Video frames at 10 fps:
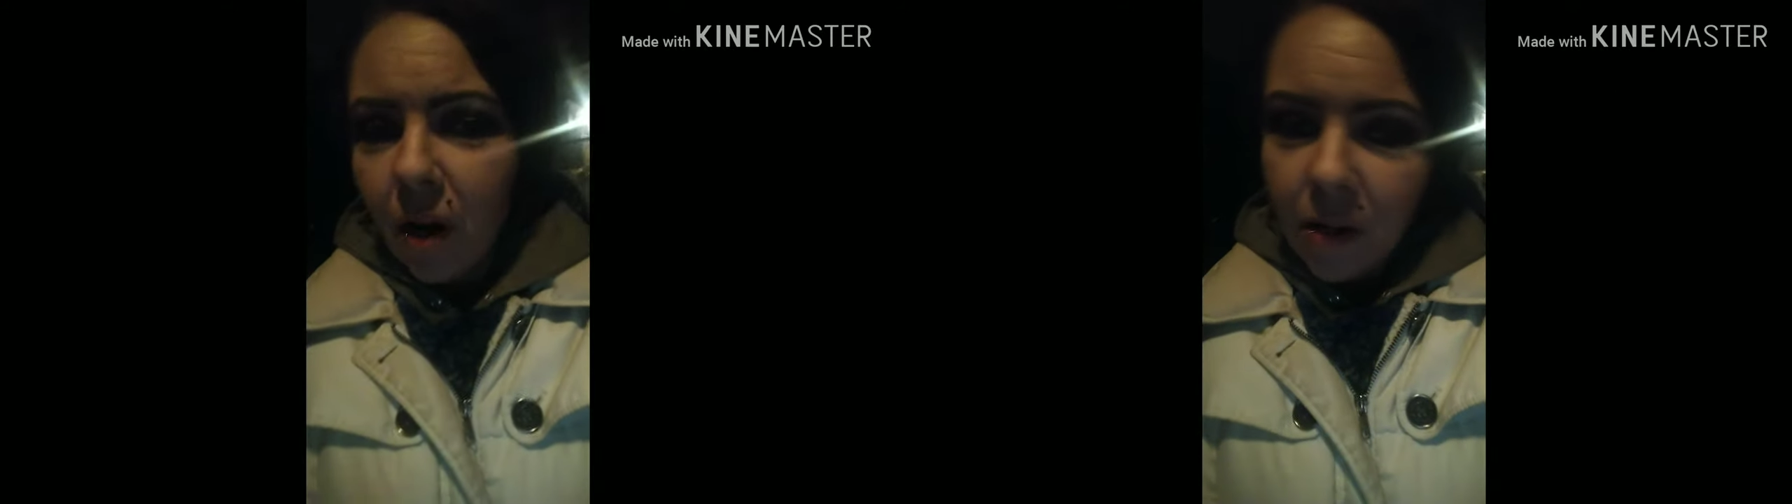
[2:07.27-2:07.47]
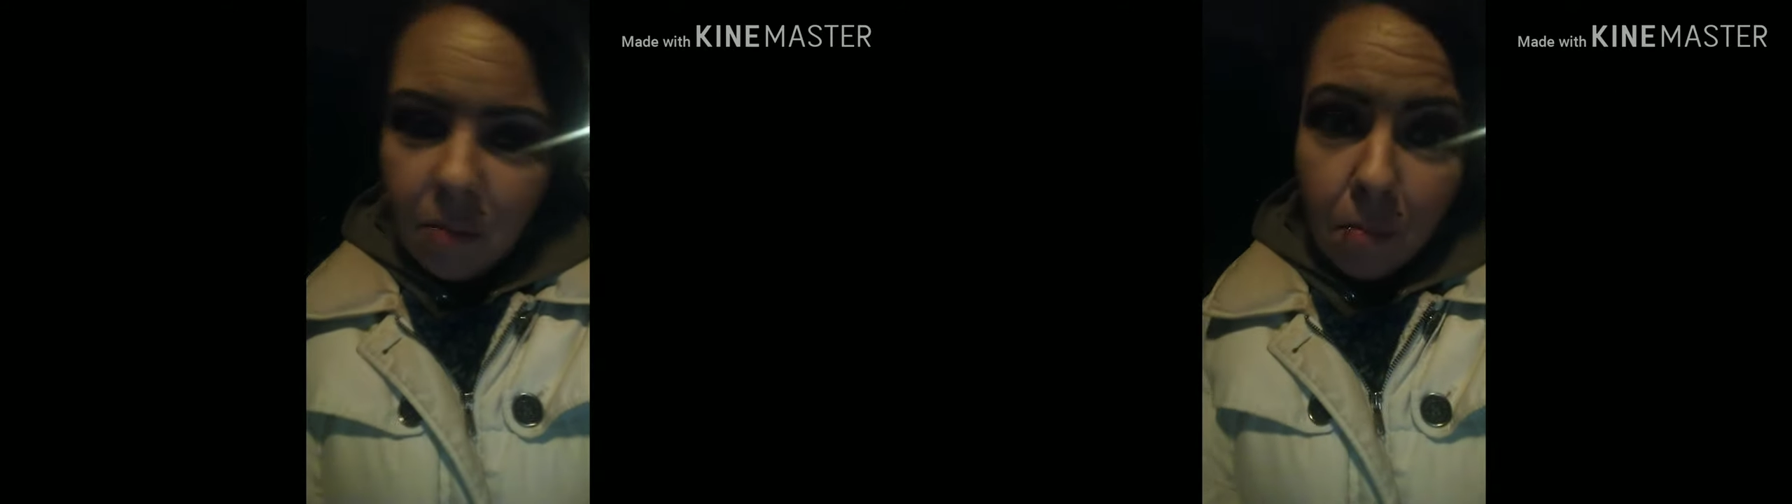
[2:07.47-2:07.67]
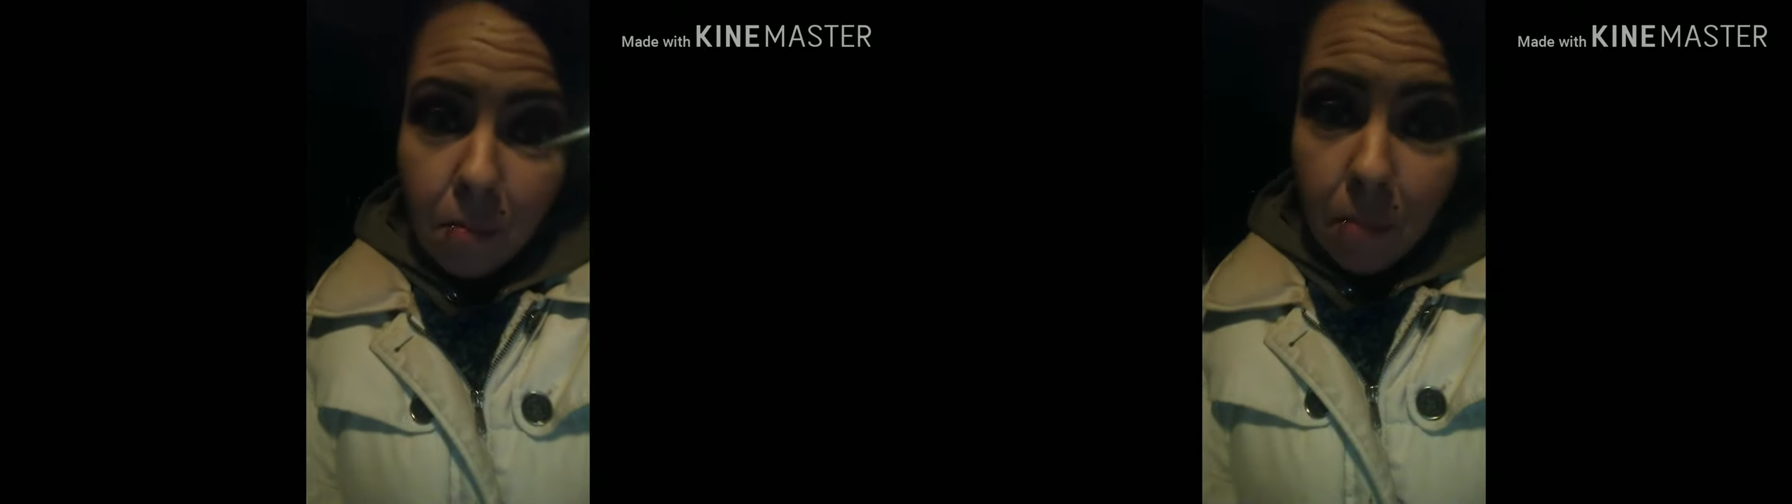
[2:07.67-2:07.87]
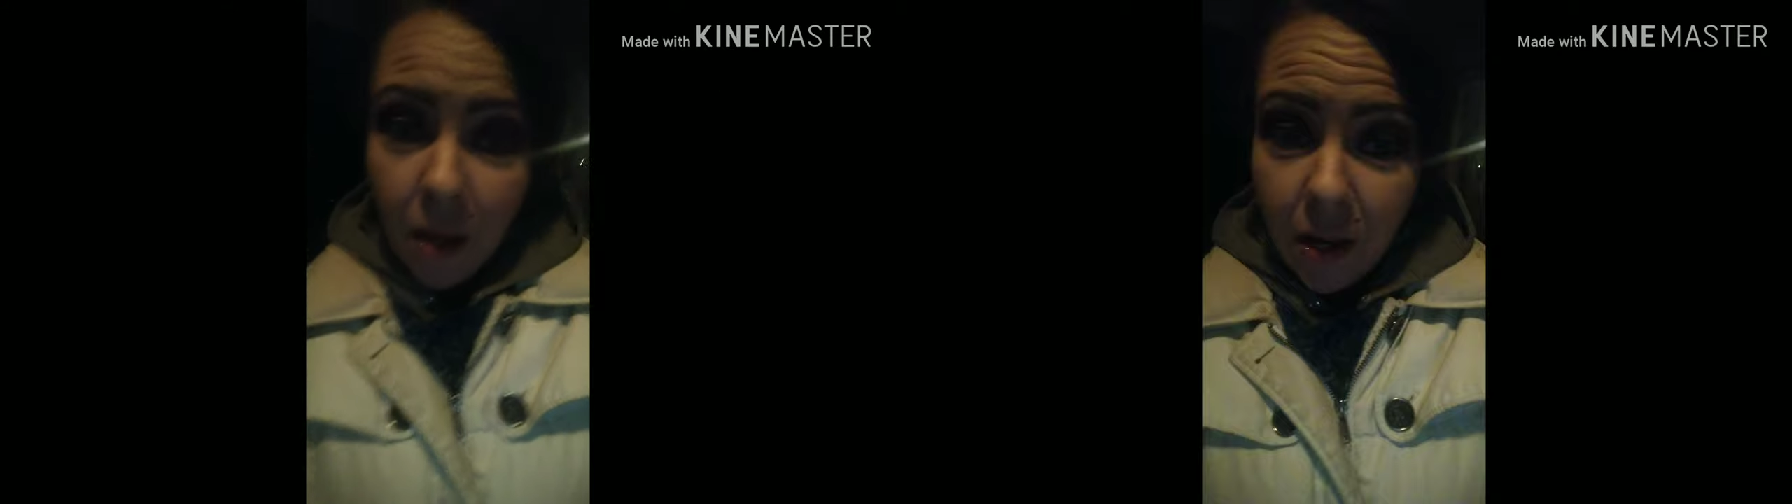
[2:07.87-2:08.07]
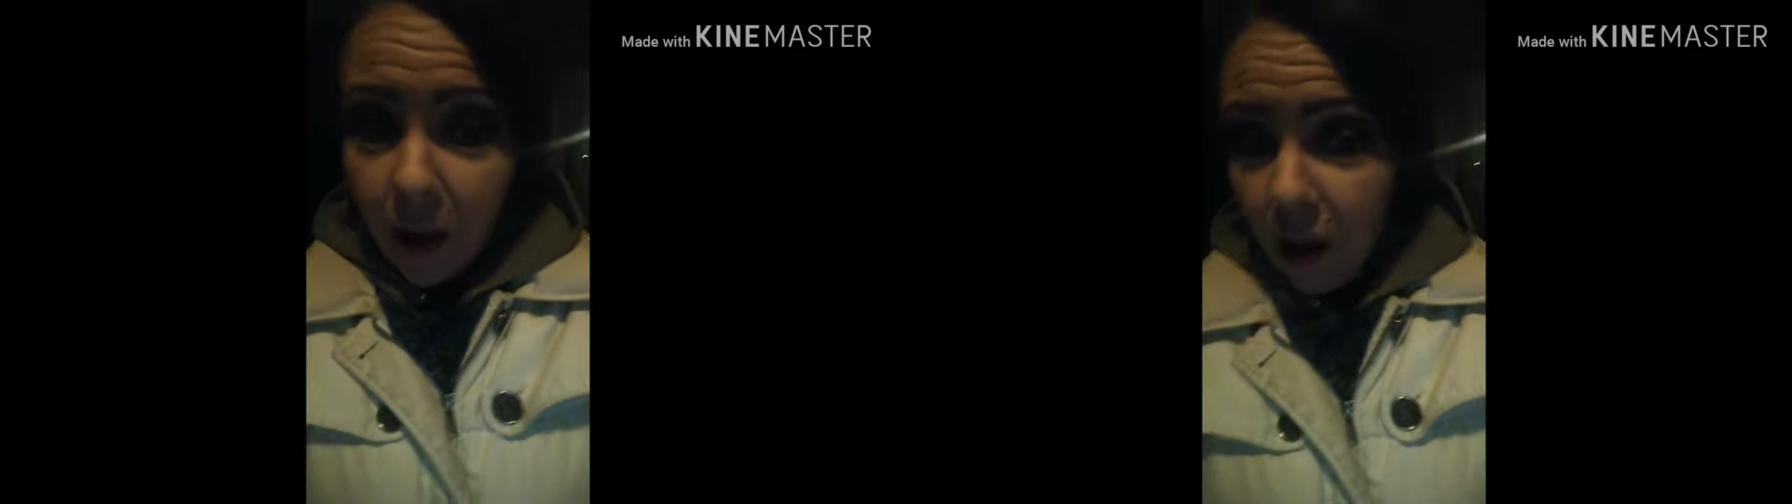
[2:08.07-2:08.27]
I
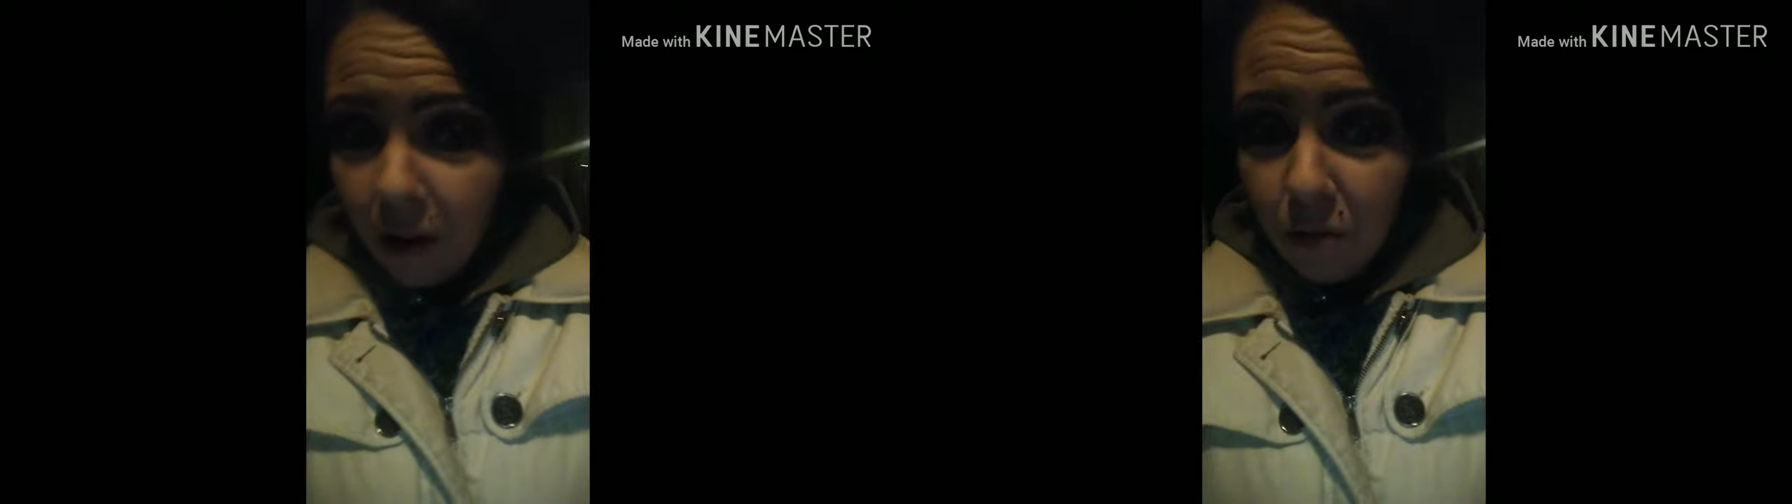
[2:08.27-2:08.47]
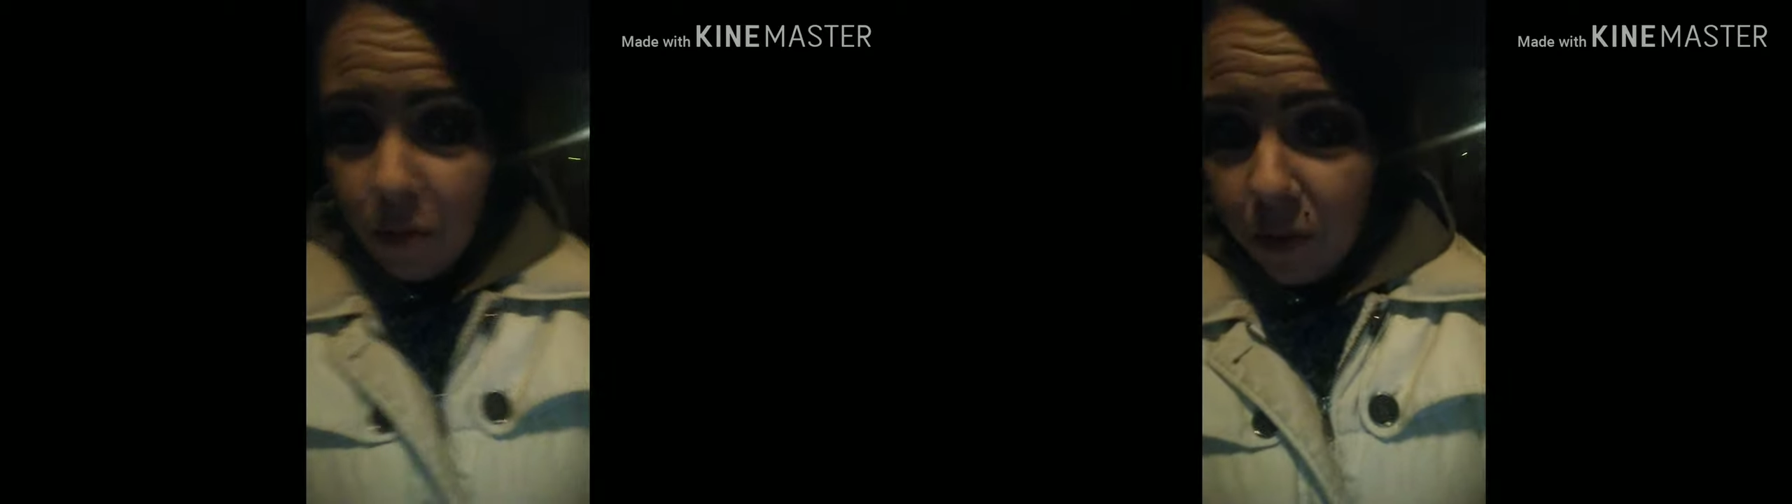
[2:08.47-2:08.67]
may have